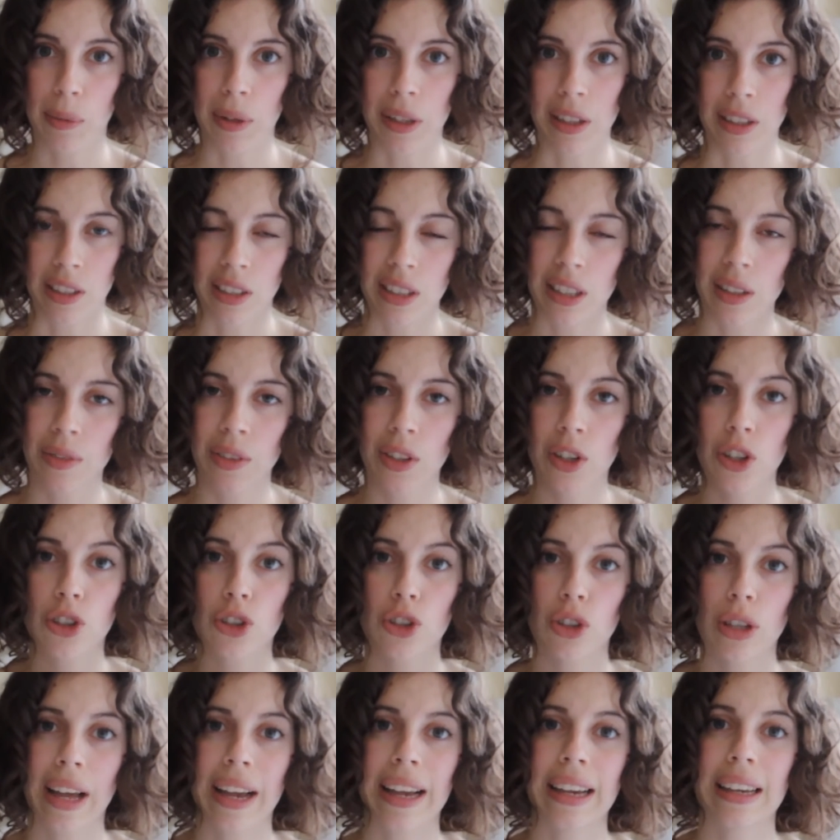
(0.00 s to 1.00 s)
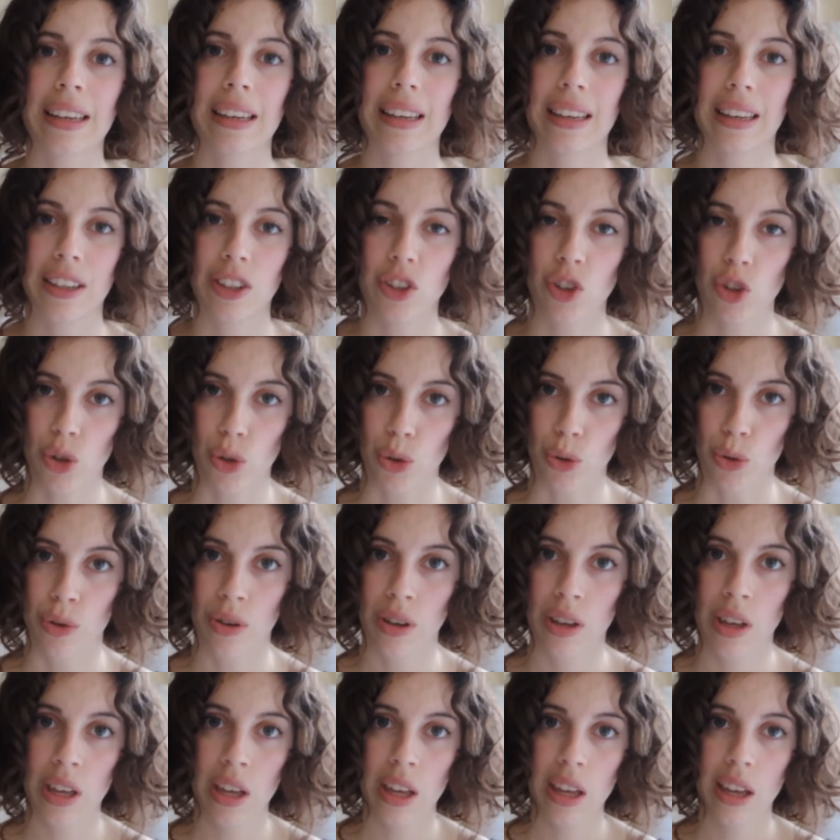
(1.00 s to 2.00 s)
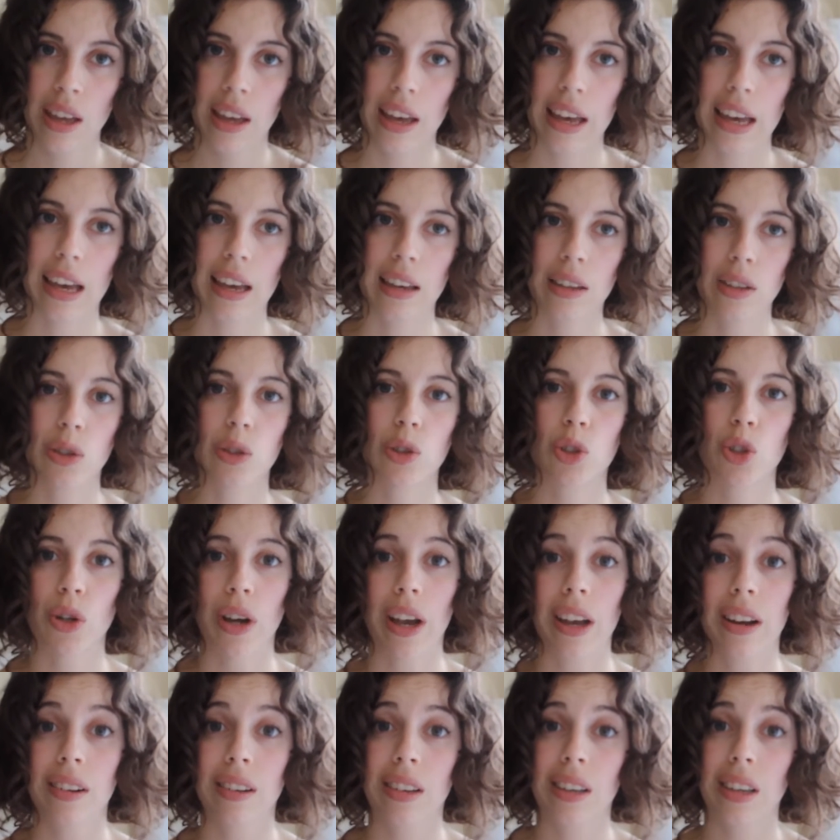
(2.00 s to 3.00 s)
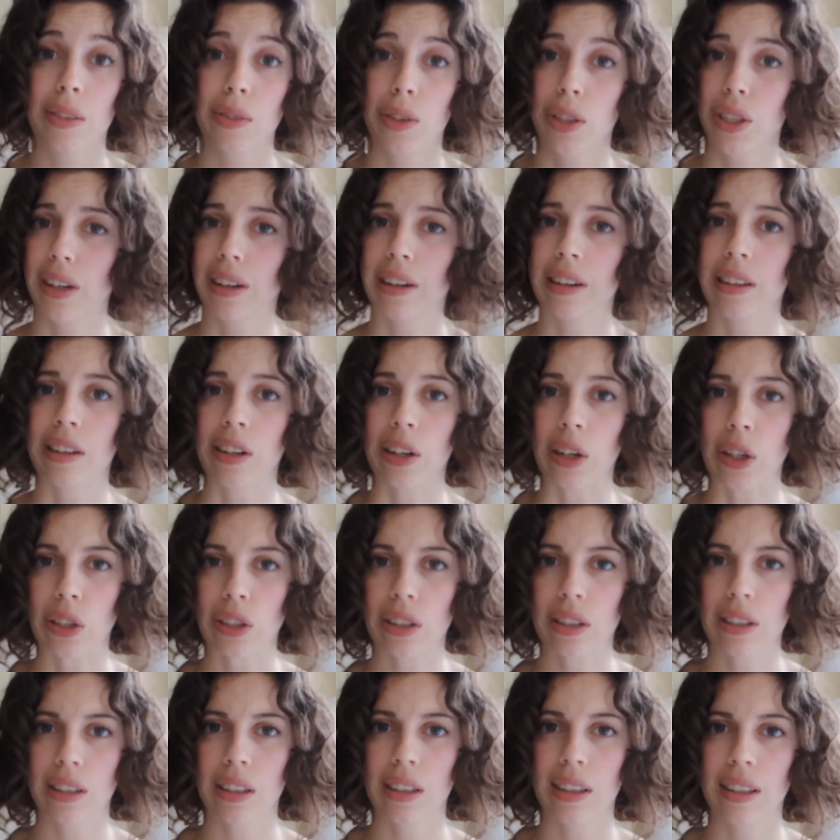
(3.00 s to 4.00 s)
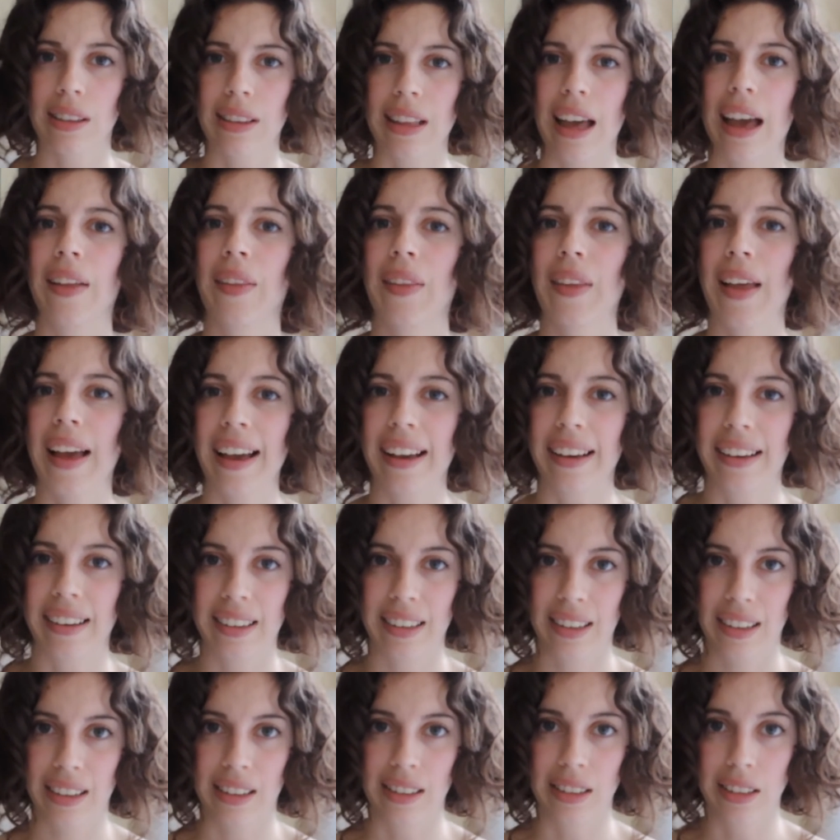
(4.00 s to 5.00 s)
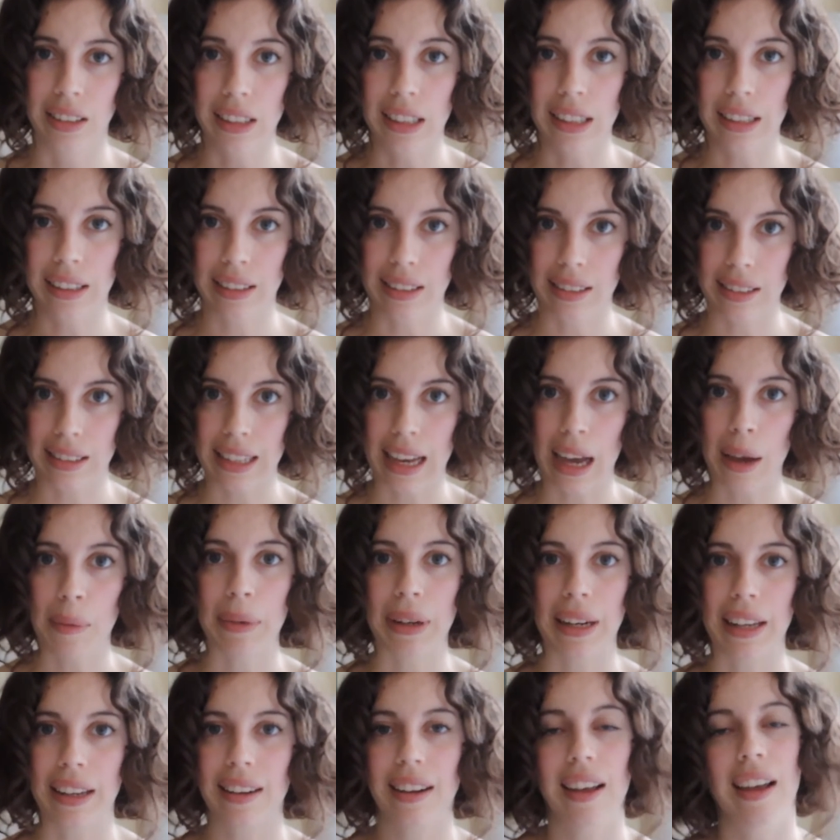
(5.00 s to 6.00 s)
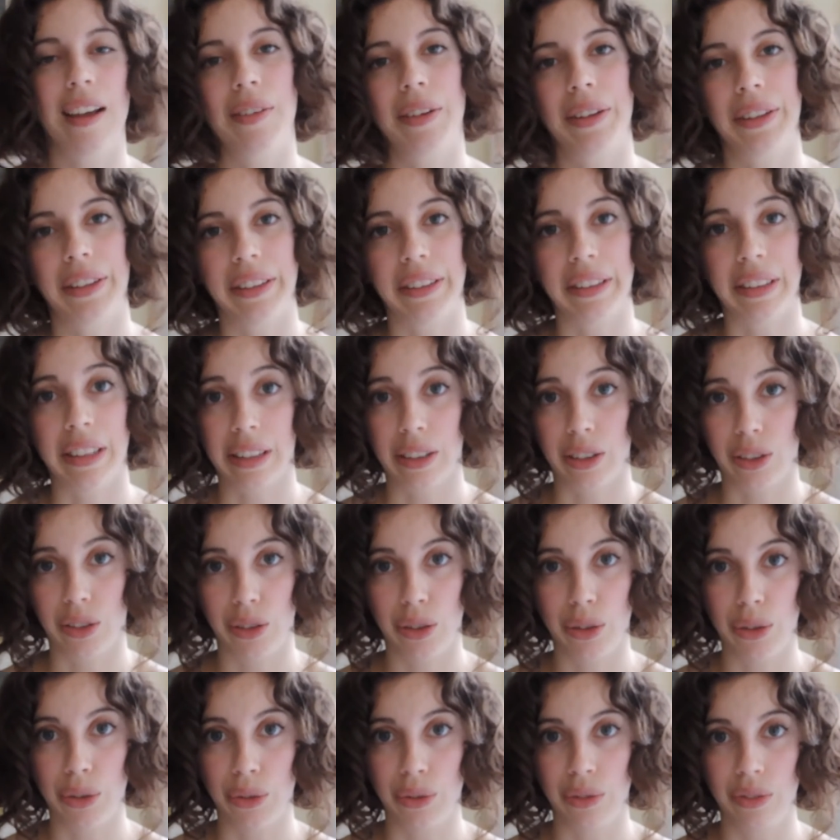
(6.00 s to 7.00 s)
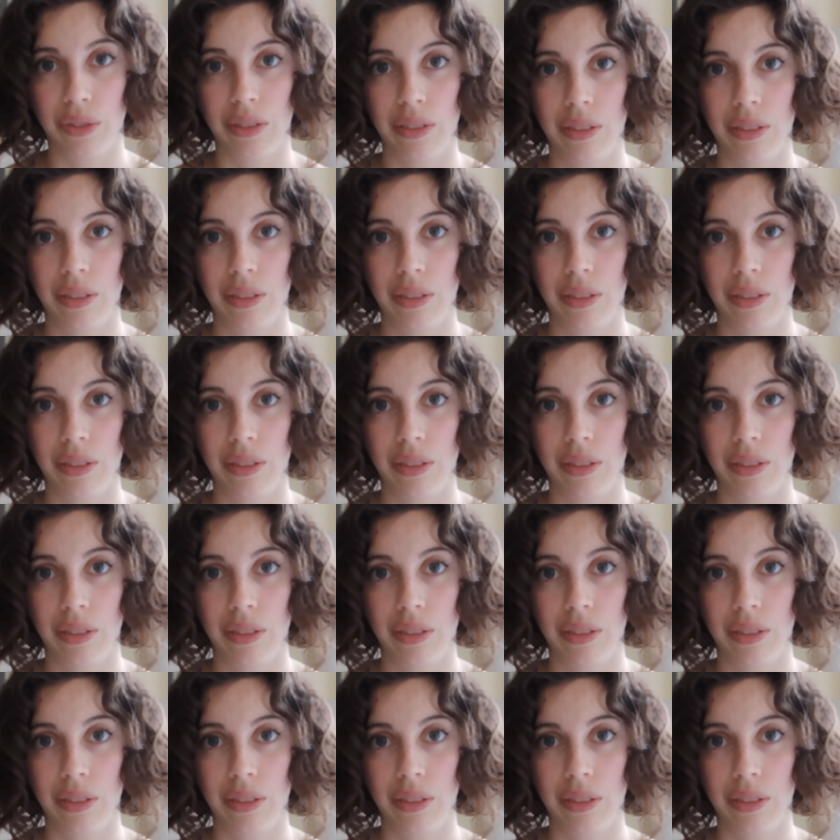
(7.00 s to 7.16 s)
Because if there's lack in you and you try to give to others, that lack is gonna contaminate everything that you do.